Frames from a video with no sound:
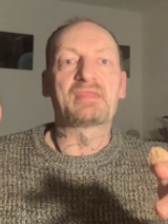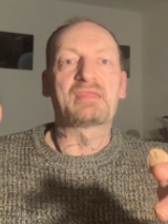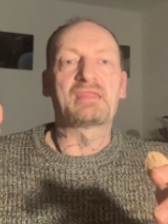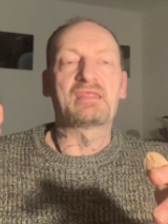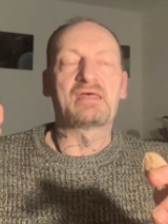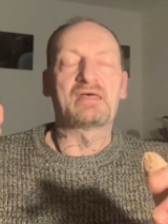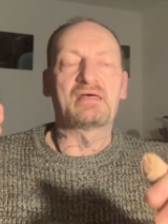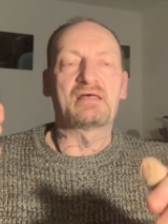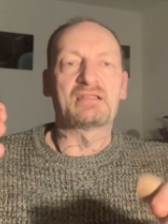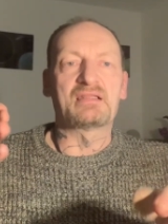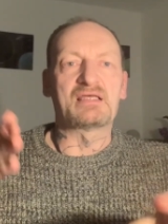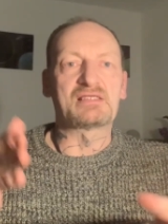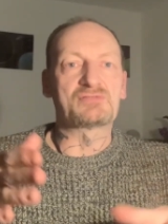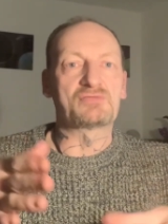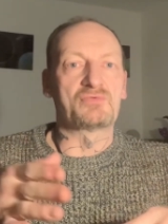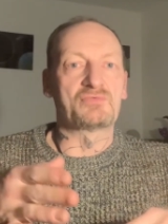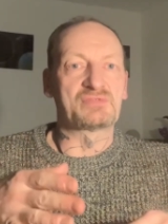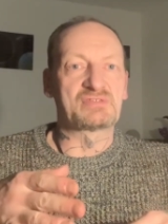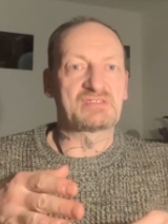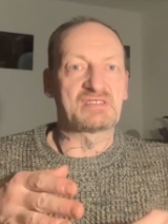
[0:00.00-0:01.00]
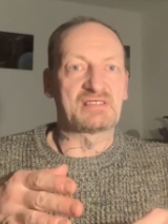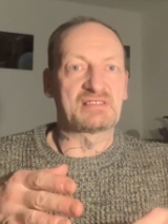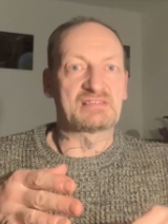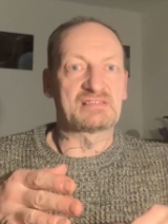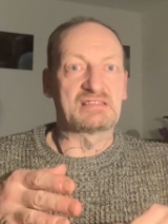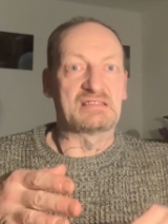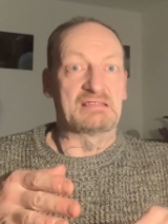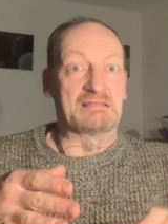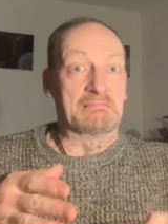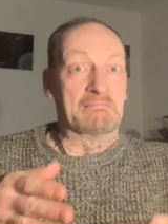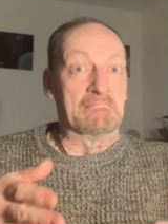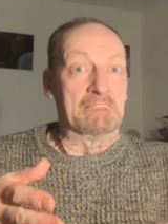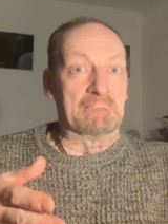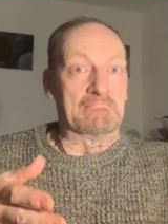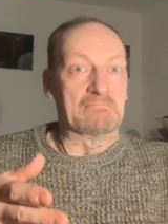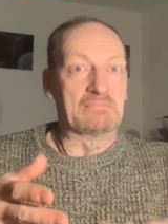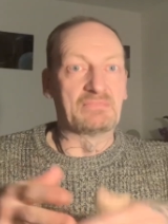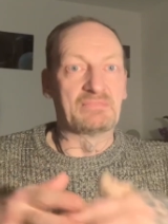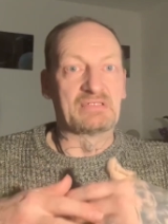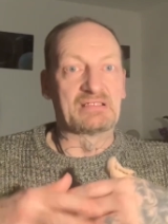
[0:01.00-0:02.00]
Uh, last one was 16,
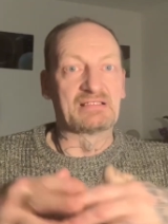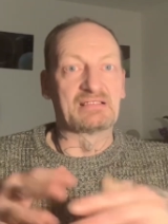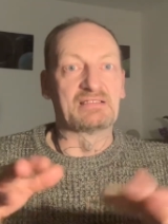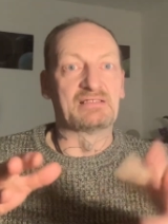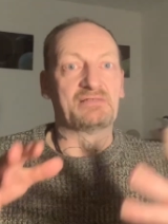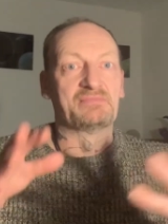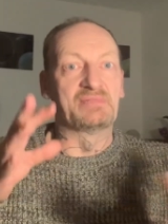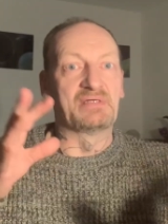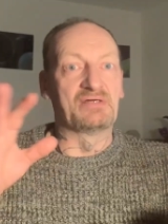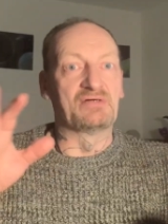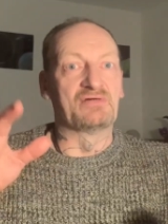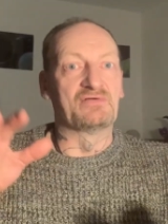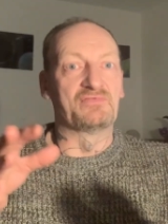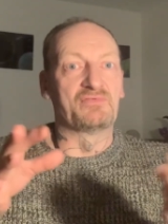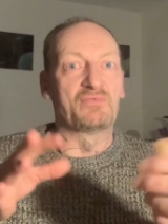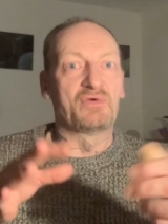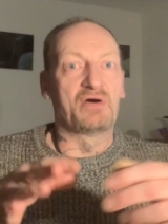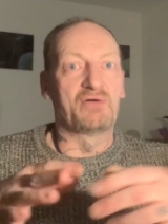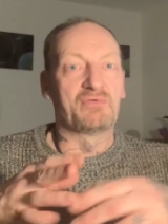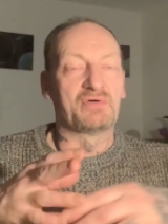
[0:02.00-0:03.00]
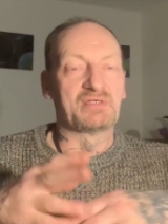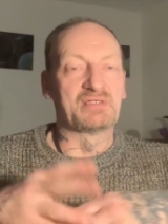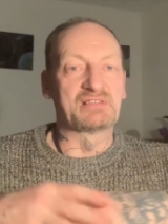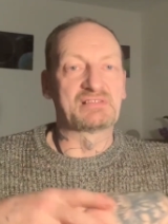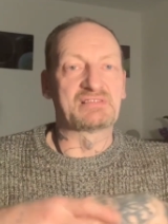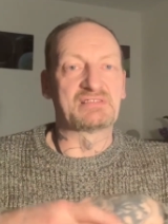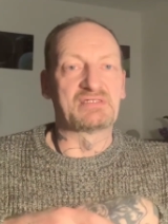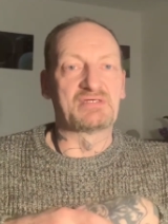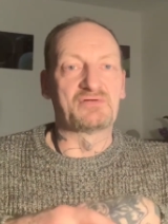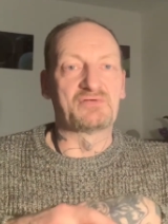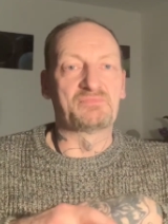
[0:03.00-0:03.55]
went a little bit over what I wanted to do,